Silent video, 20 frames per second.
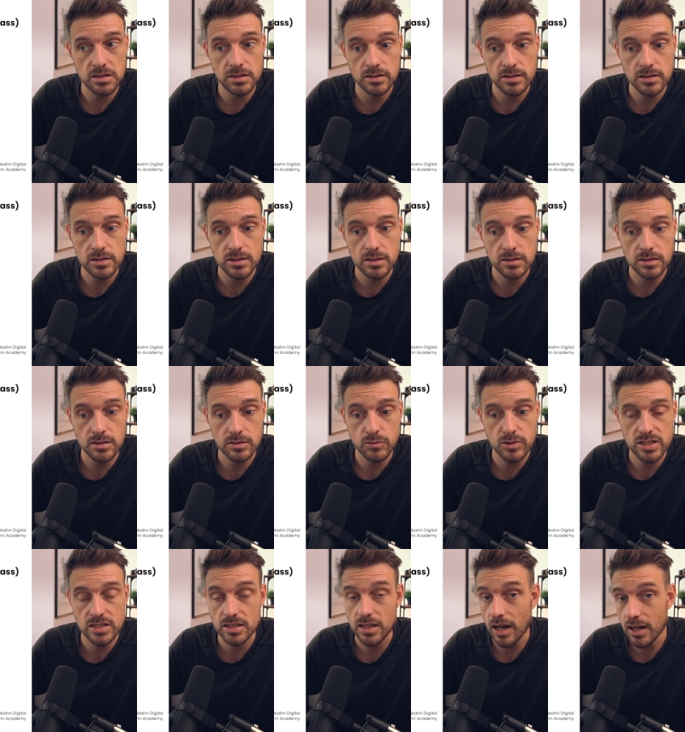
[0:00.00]
it
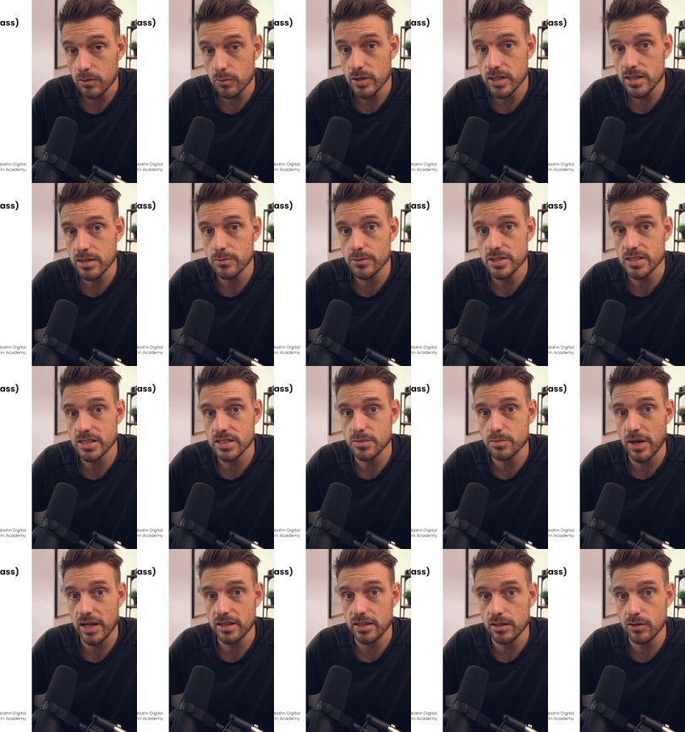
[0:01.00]
was not what I was
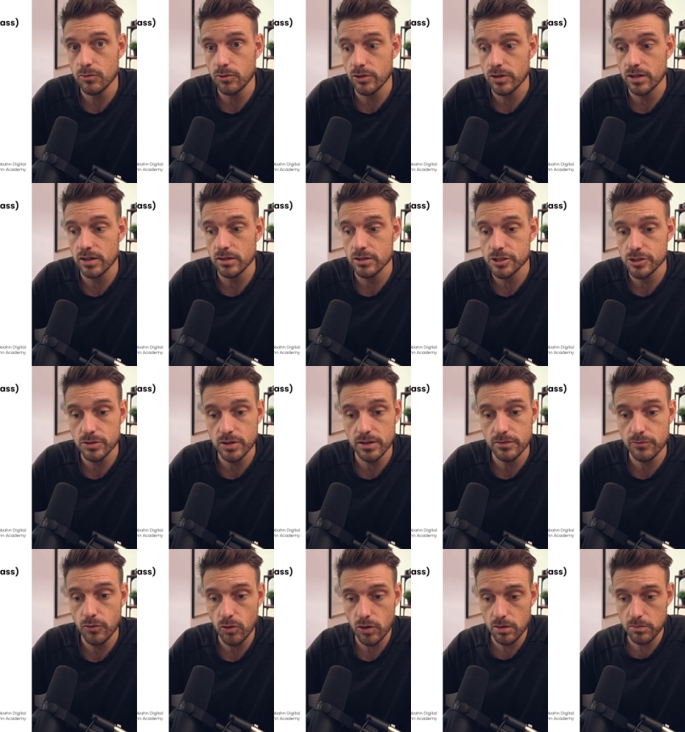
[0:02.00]
expecting or
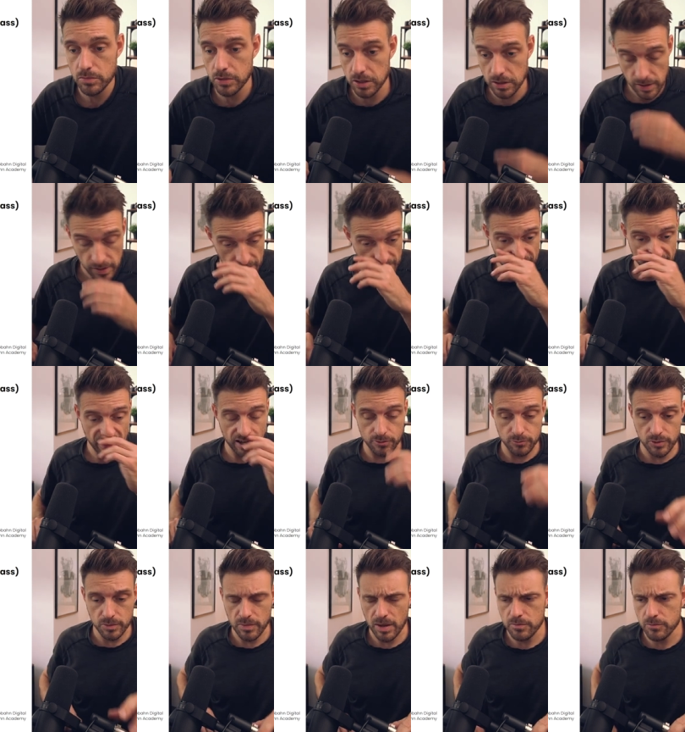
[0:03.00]
shooting for, but I
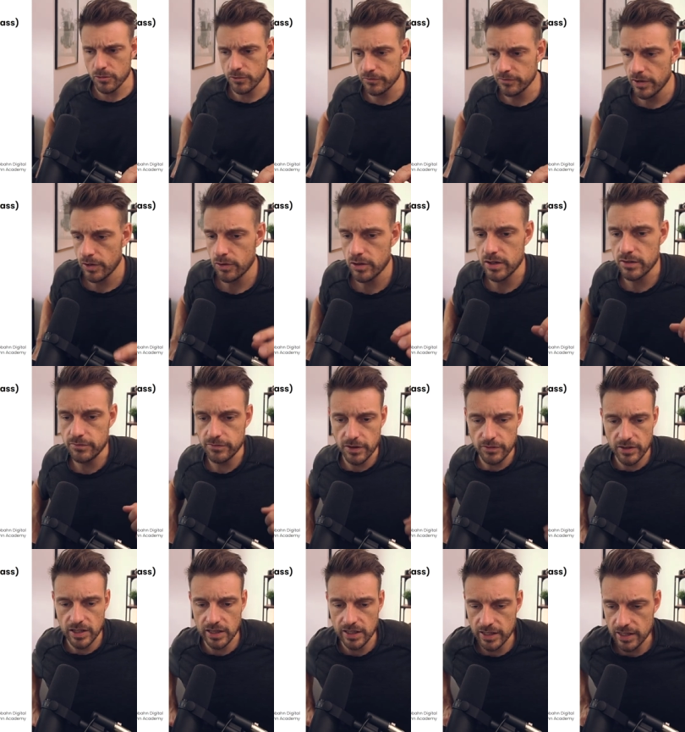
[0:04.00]
remember very
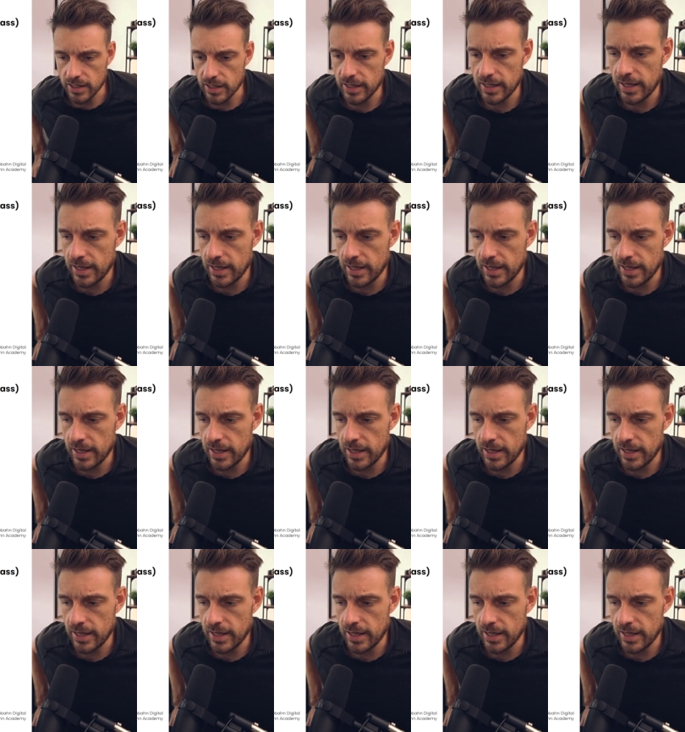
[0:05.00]
vividly